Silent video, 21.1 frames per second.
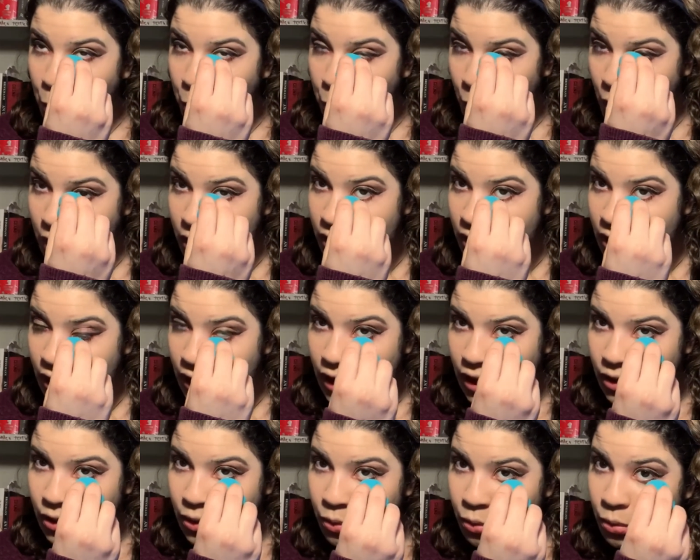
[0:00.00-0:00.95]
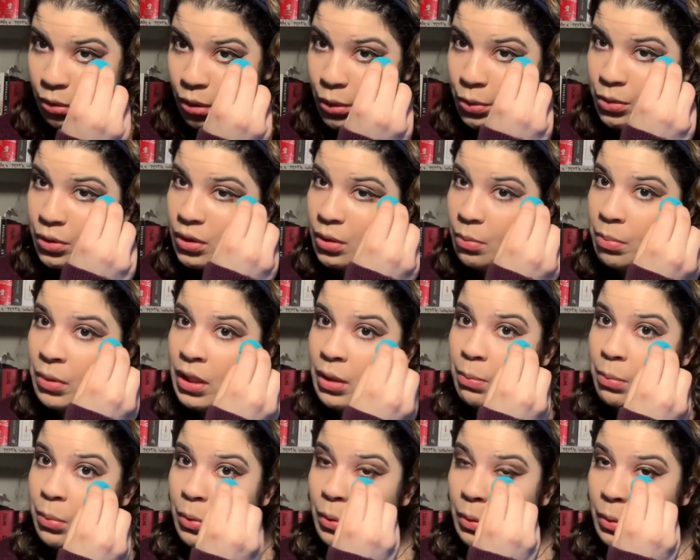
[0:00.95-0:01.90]
want to get too close to
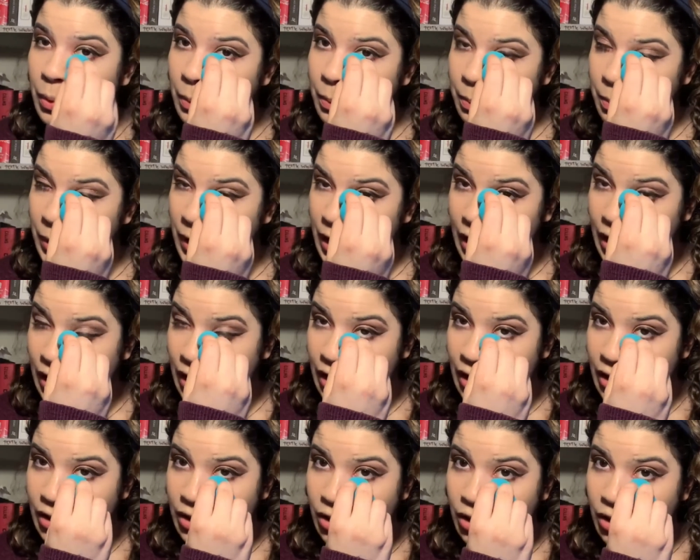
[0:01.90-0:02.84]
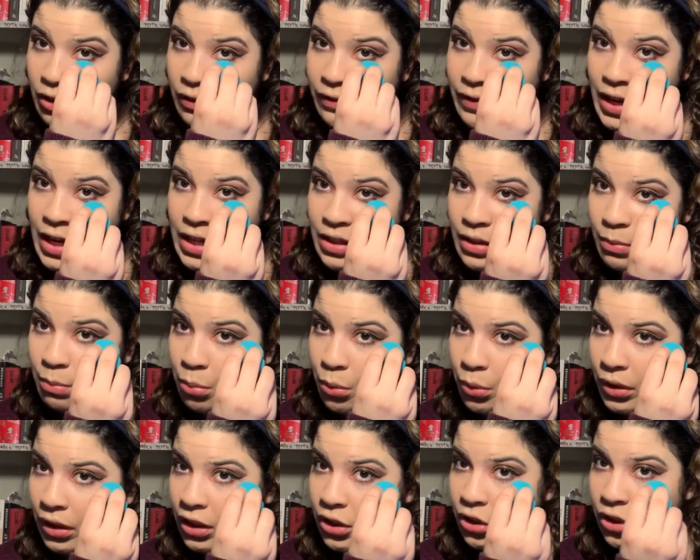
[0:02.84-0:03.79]
people because she finds it
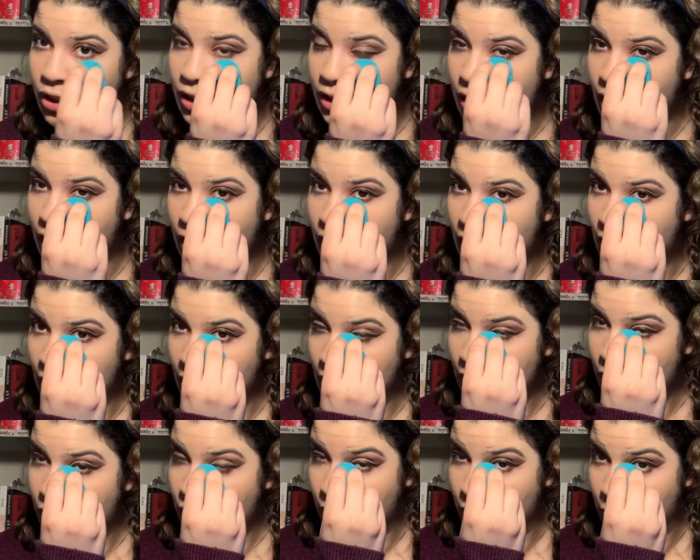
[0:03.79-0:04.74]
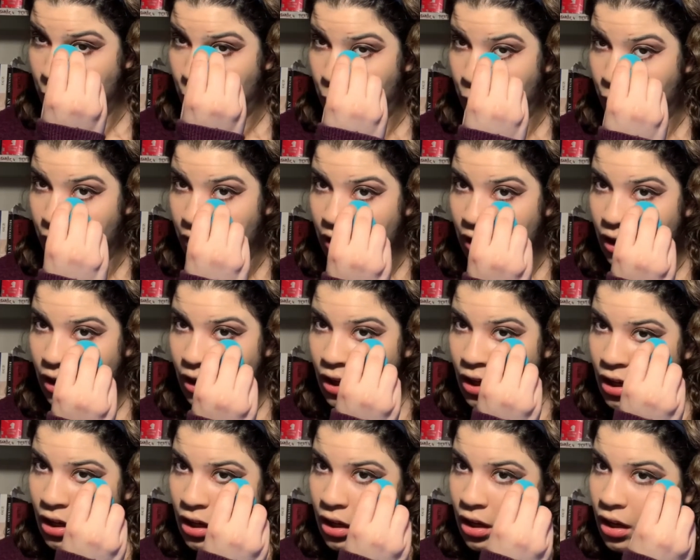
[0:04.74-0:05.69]
pointless. She doesn't think that she's worthy
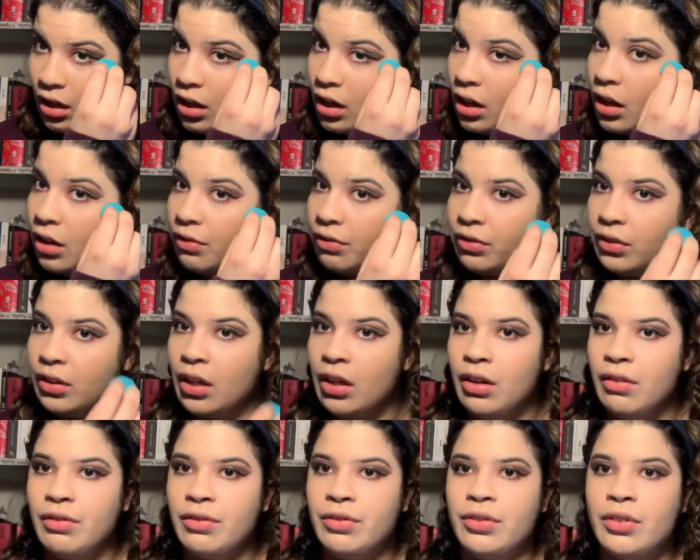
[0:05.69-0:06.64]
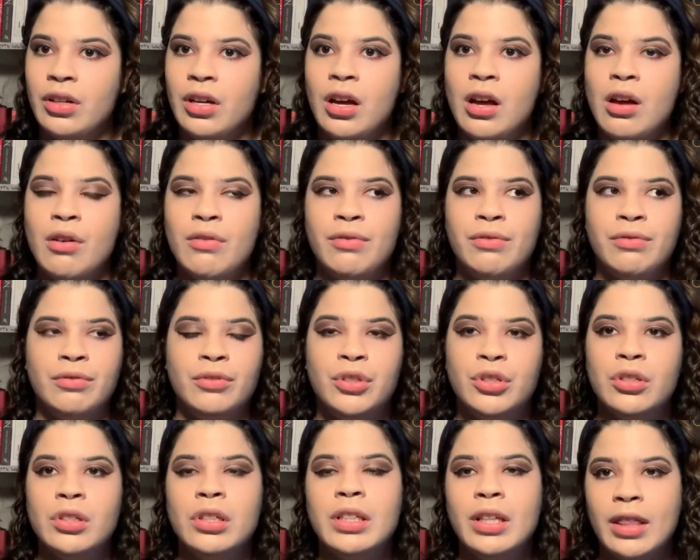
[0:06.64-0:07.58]
of love, of
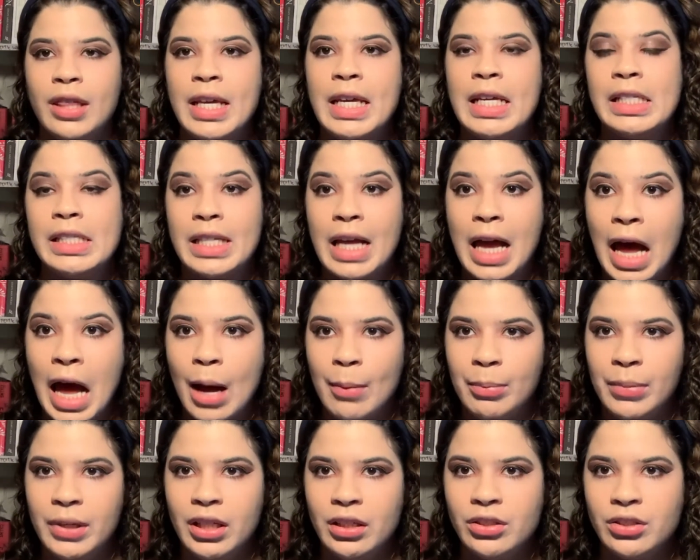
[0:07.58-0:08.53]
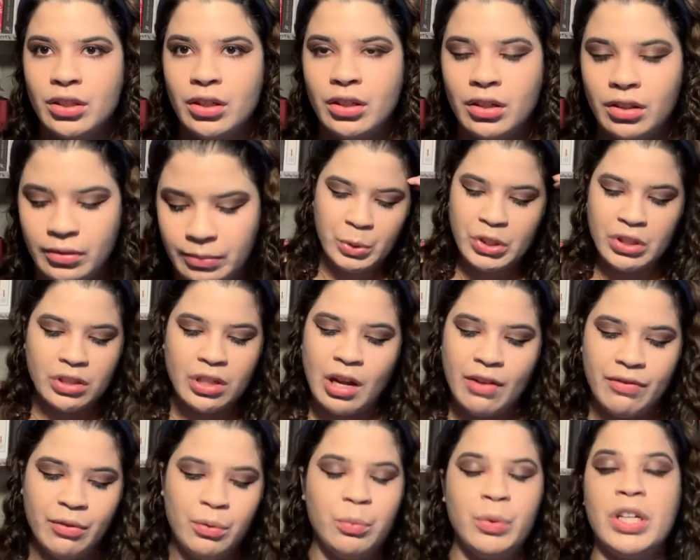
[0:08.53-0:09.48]
good things happening to her, which is
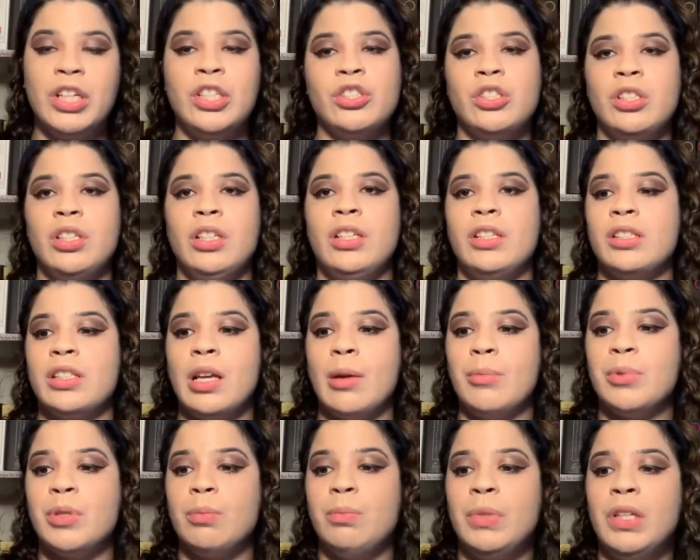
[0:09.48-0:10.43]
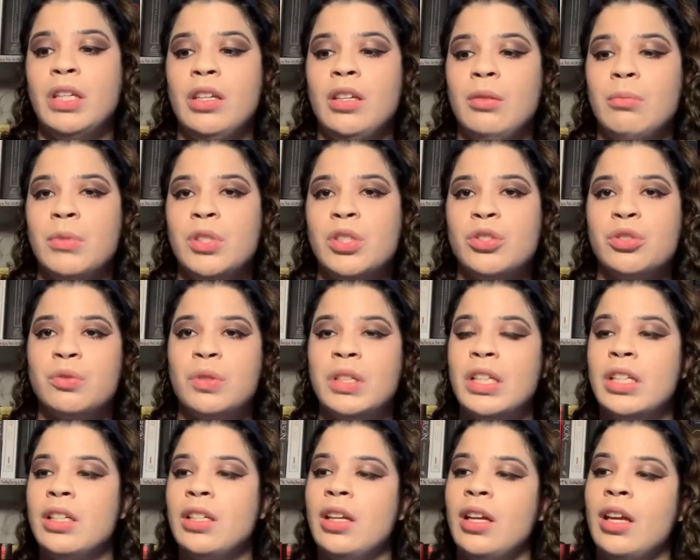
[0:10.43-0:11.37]
often why she accepts being
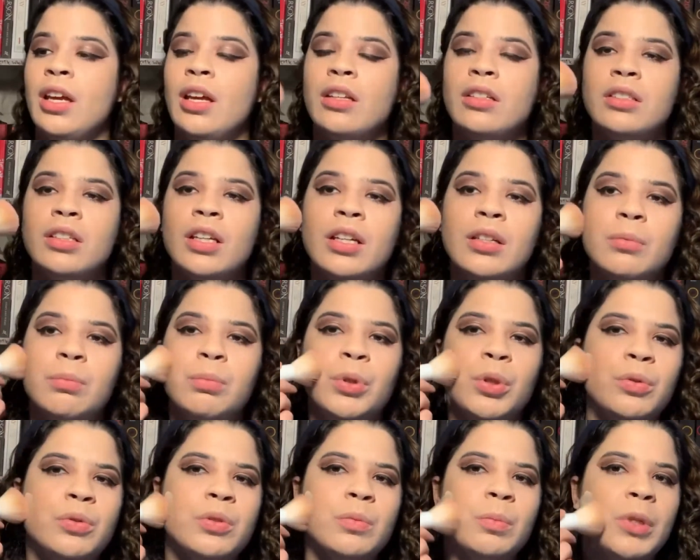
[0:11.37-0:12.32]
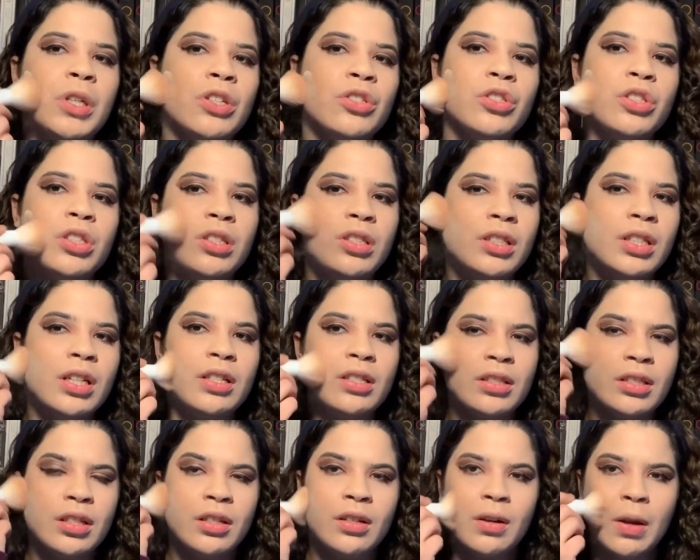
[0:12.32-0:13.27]
mistreated and abused, because she
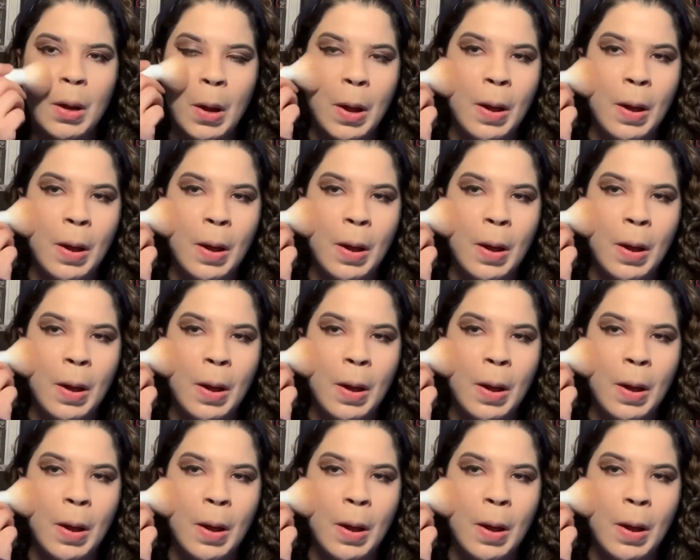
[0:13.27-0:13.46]
doesn't